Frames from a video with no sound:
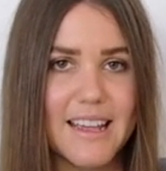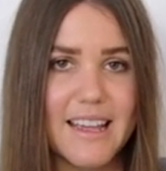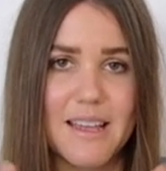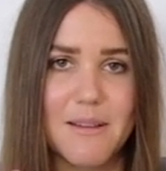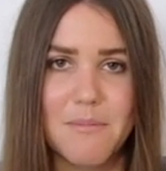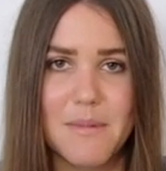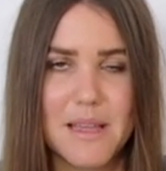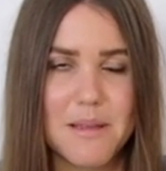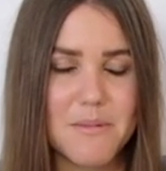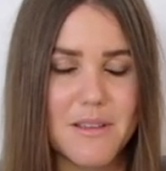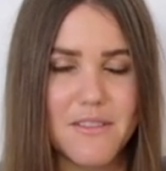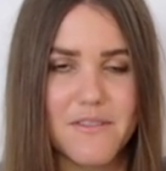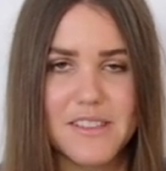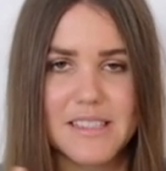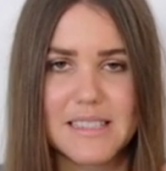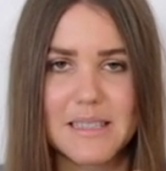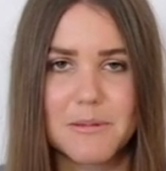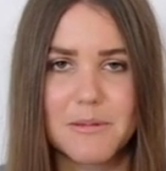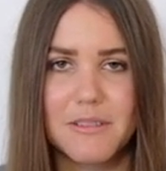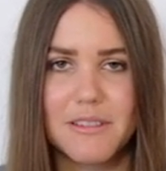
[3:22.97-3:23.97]
and maybe
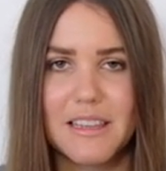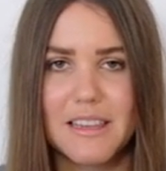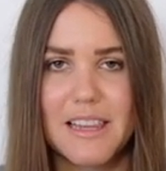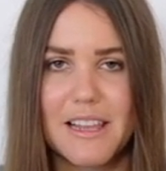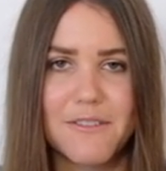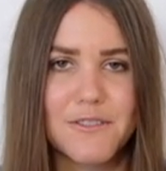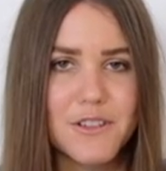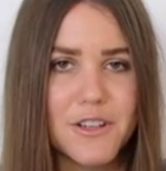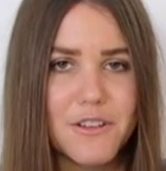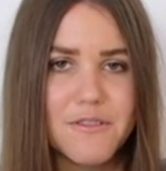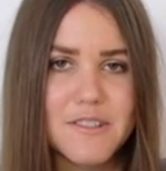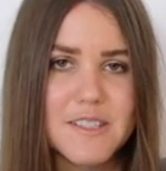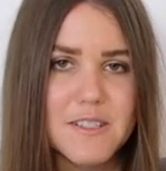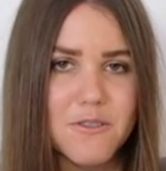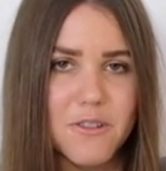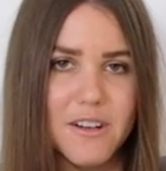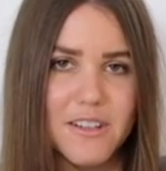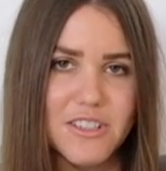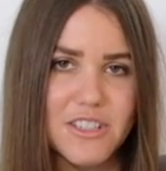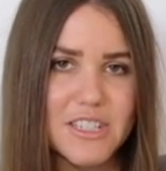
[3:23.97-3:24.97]
even some little leftover
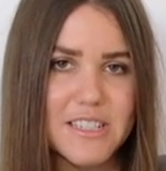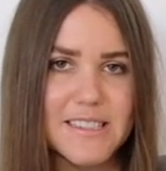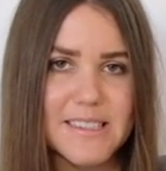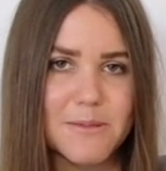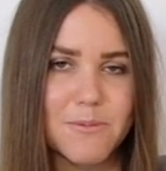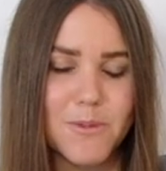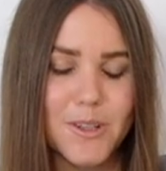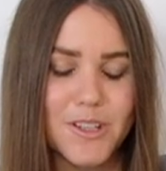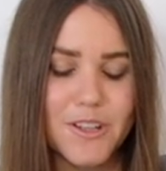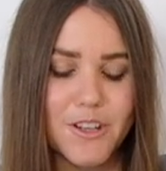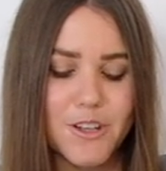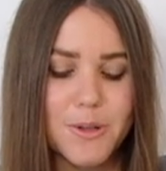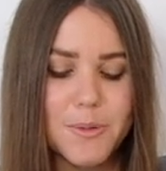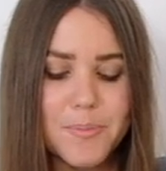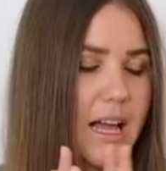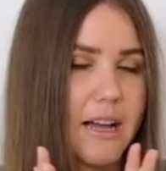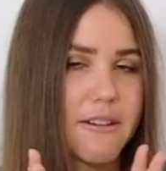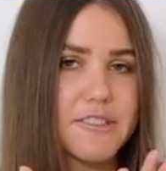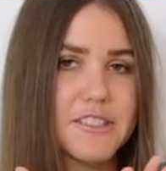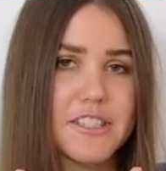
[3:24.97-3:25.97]
scrunchies and whatnot
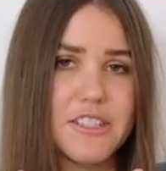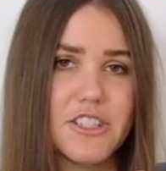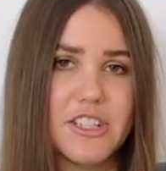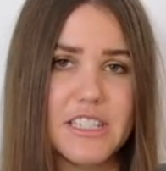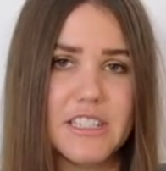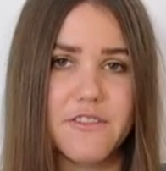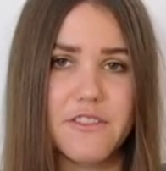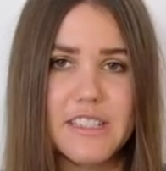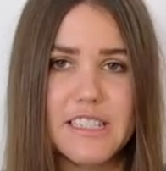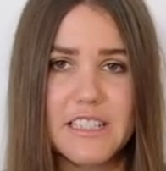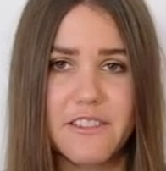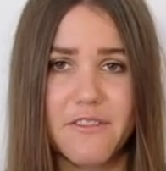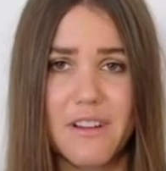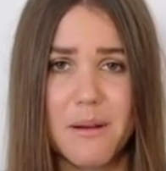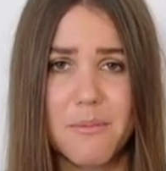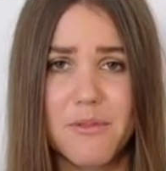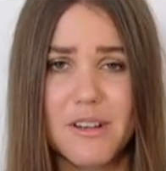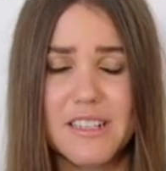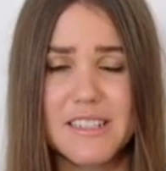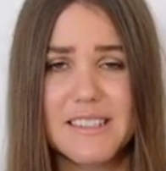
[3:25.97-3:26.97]
I would suggest for these
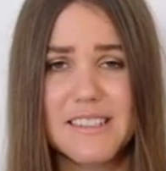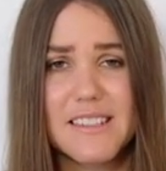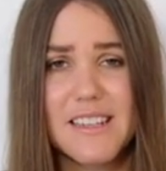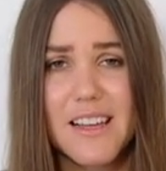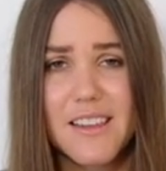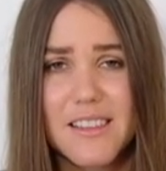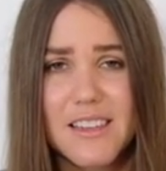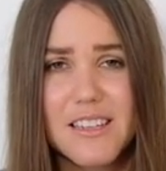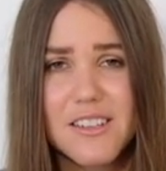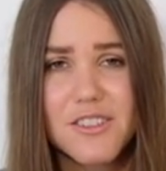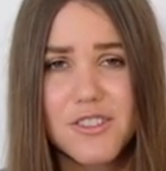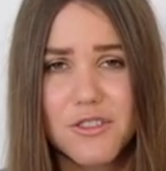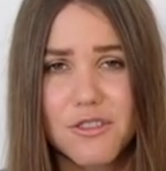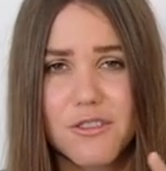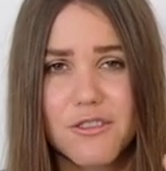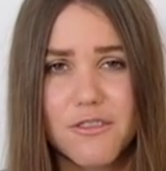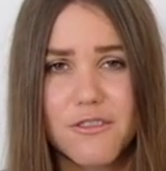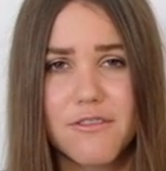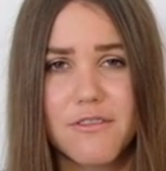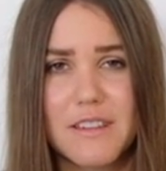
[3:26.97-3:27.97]
fabrics nothing
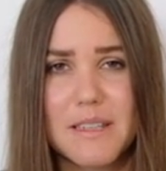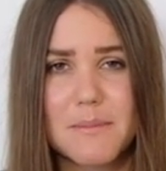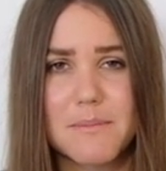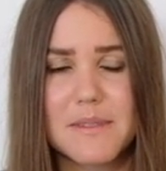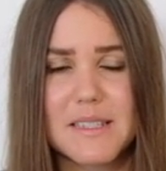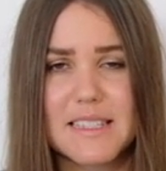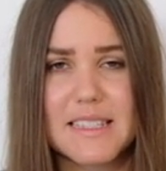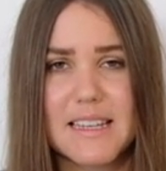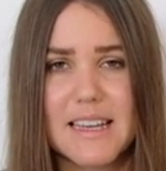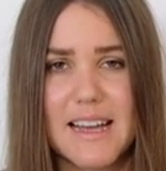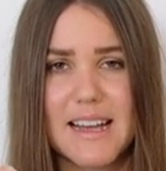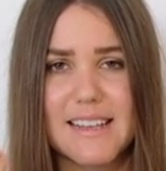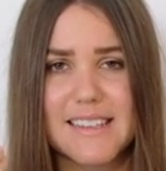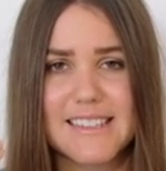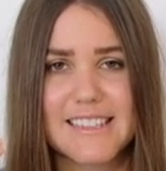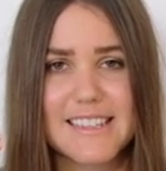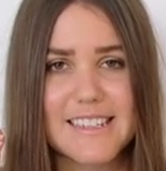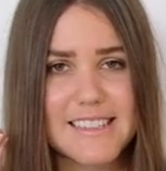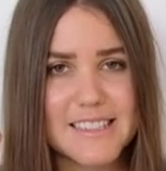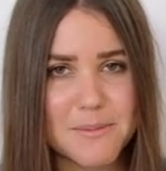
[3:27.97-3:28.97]
too flimsy
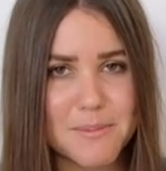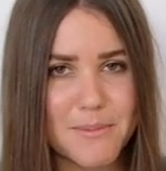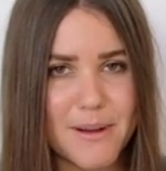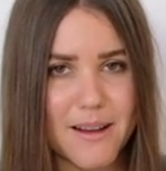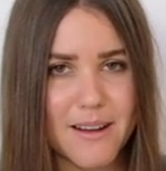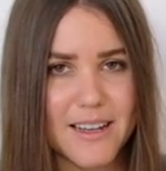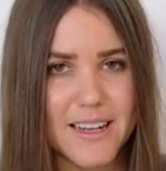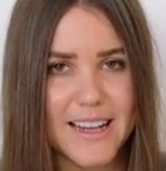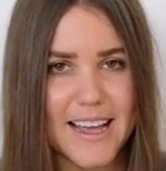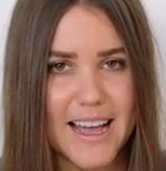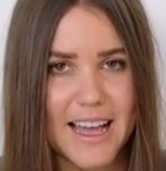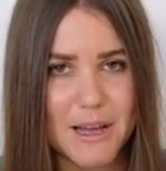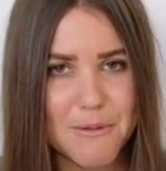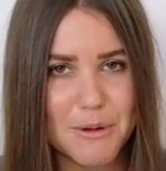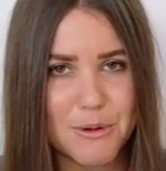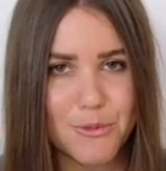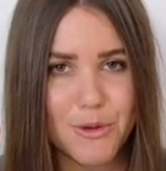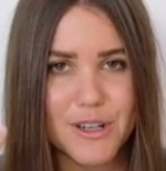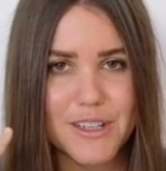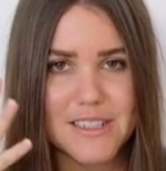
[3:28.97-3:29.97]
as it is a bucket hat and
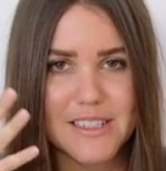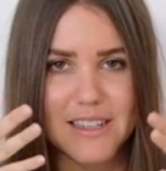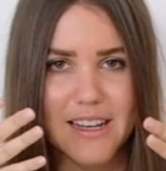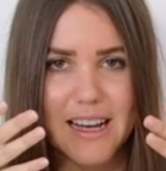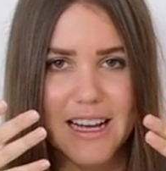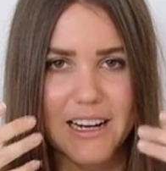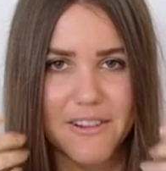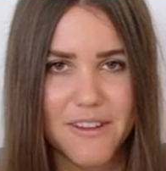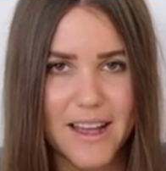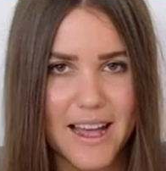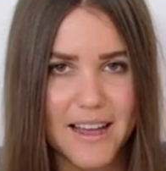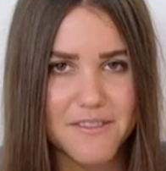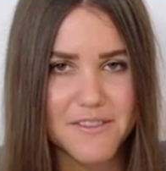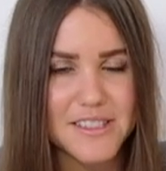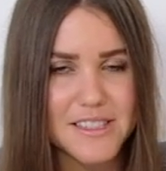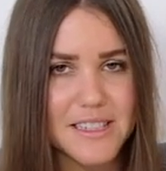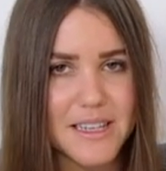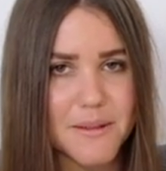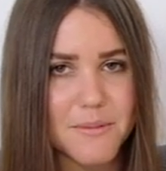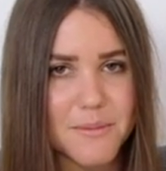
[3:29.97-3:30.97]
we want it to kind of have
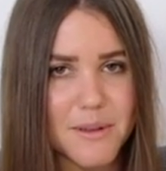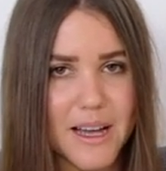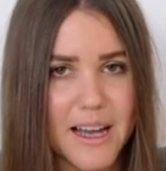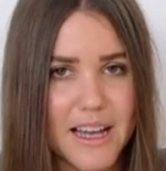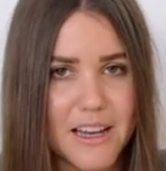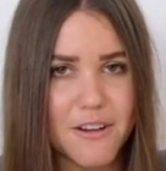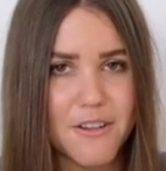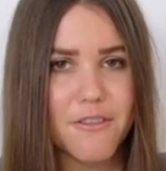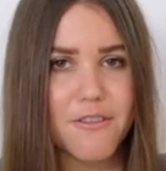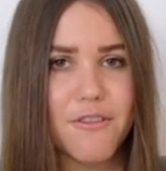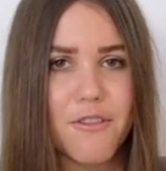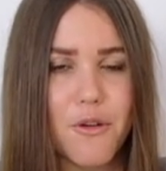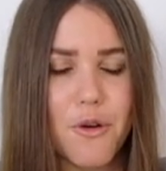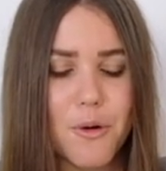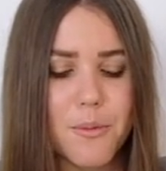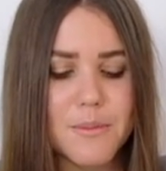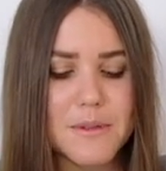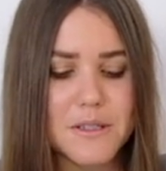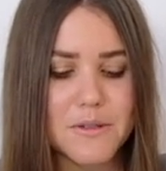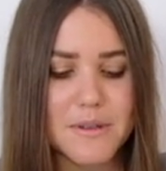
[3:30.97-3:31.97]
some kind of
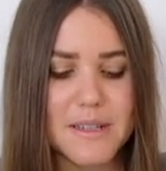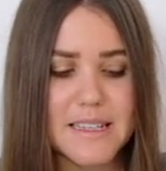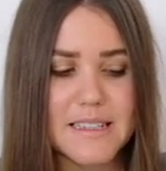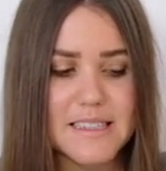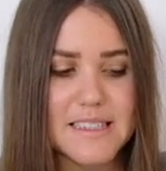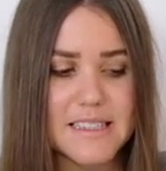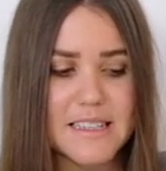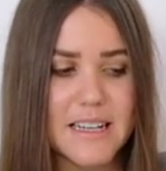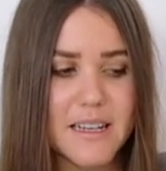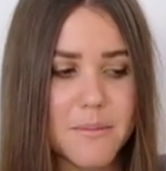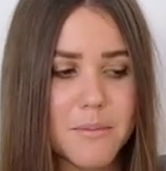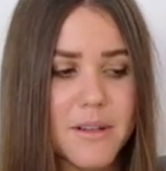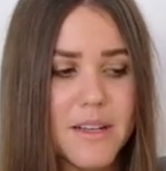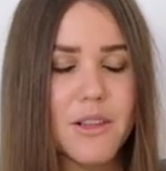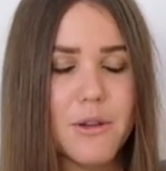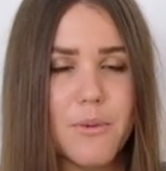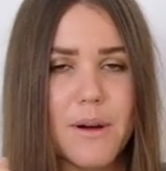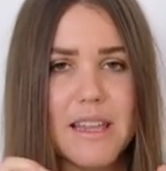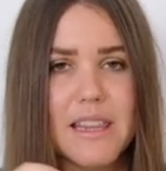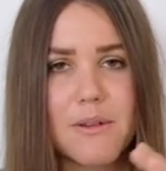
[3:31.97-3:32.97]
form so it can sit up
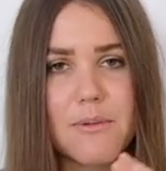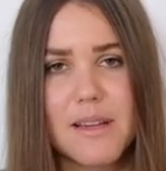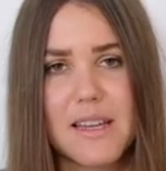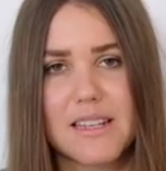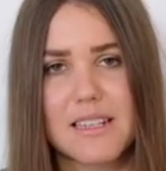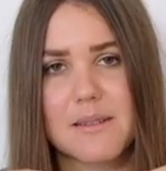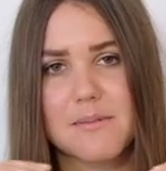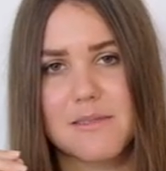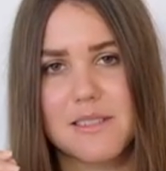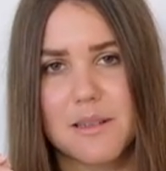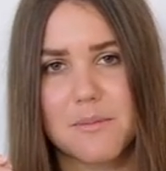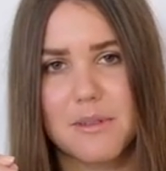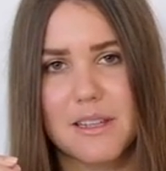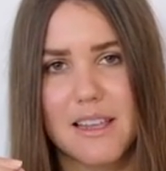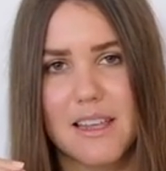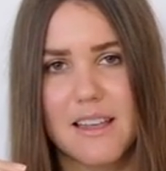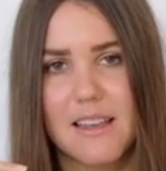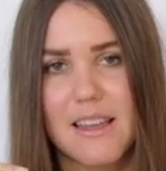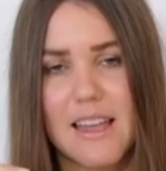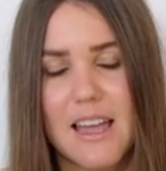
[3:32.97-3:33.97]
the way that we end up
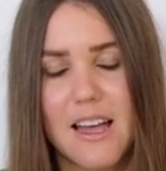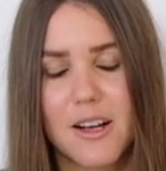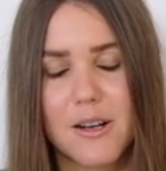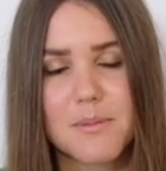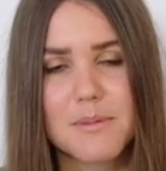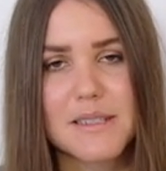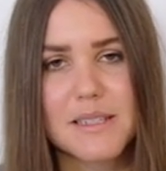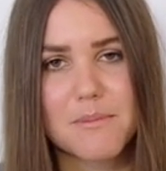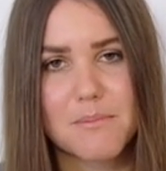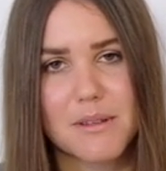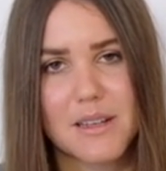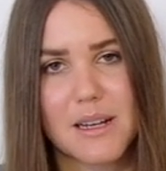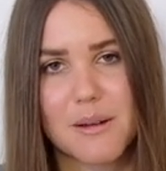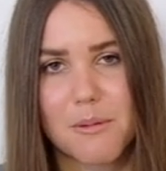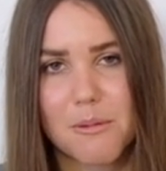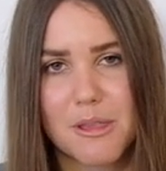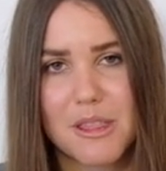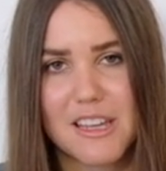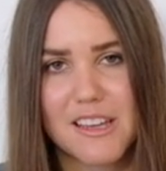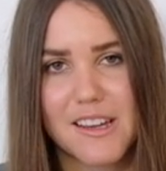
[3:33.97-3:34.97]
doubling it helps it
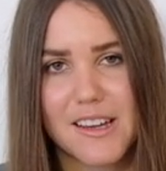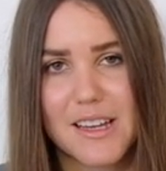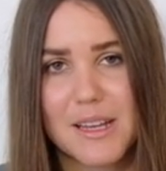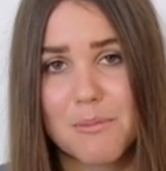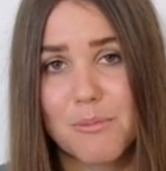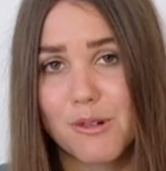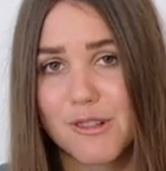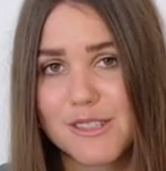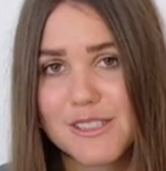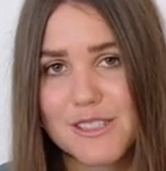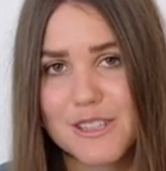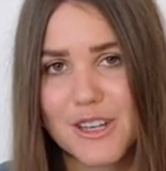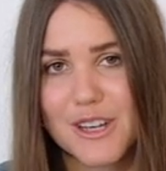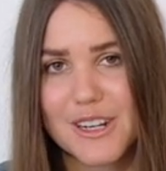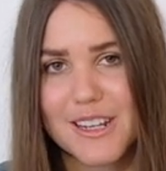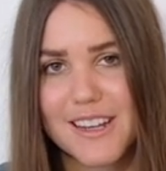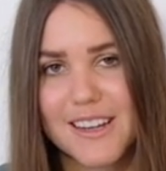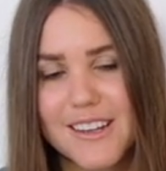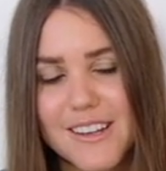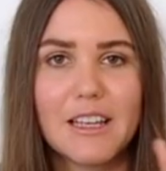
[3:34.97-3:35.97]
become thicker and more
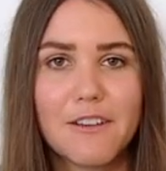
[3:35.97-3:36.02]
sturdier